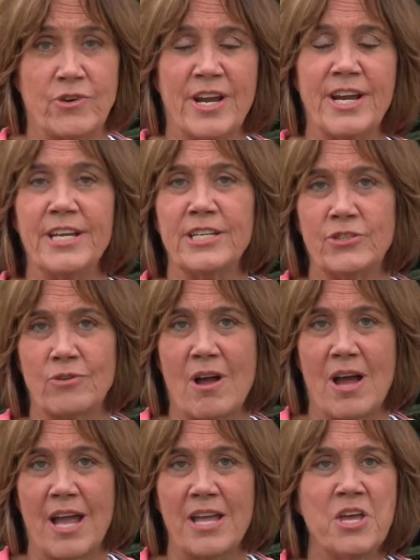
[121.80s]
draining, and
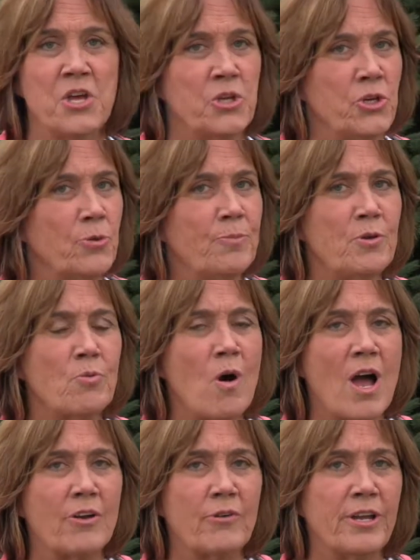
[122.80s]
dry. You'll be
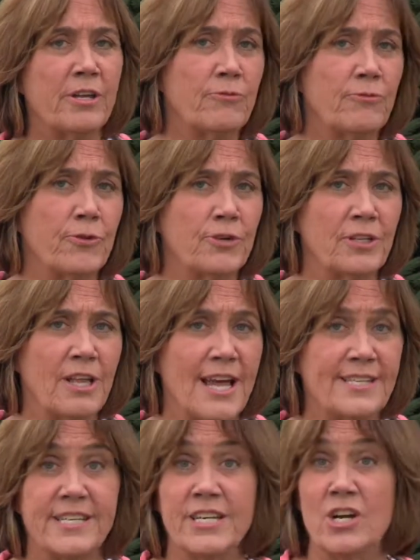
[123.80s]
watering and
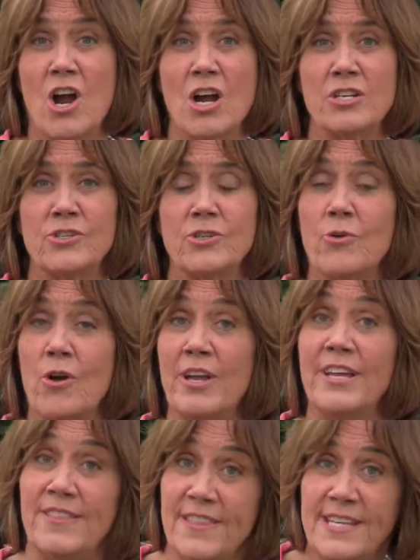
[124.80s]
fertilizing gardens
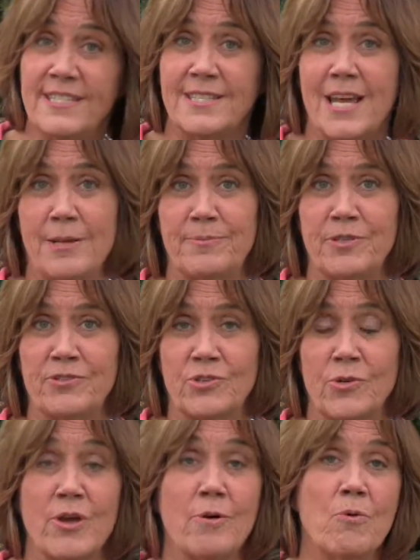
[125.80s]
growing in these types of
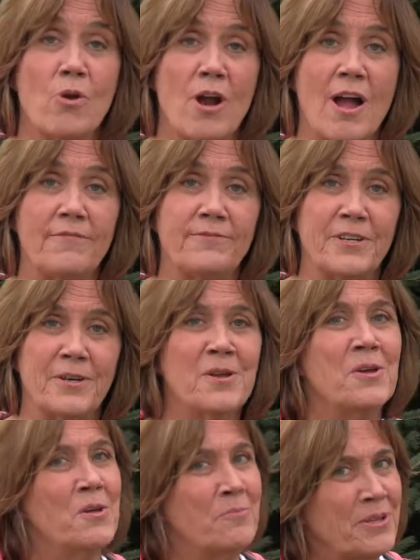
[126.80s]
soil more often,
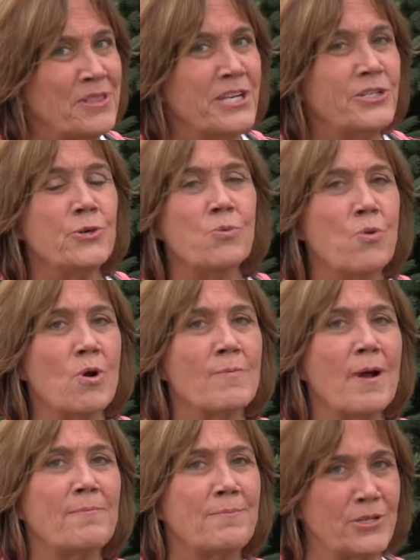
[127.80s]
but they do
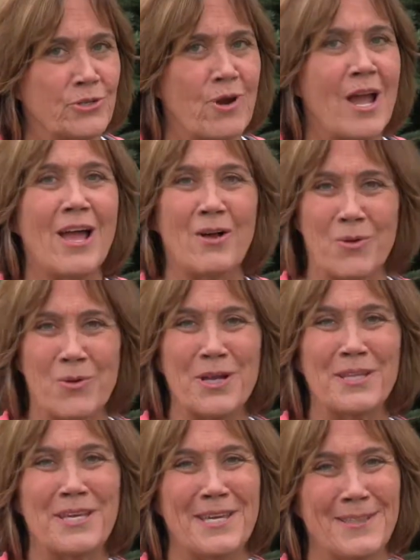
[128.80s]
warm up and dry out
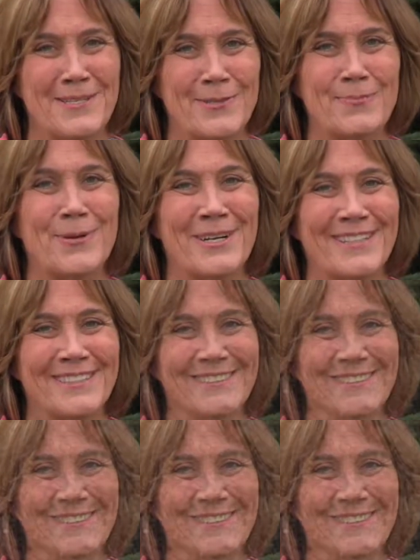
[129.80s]
quickly in the spring.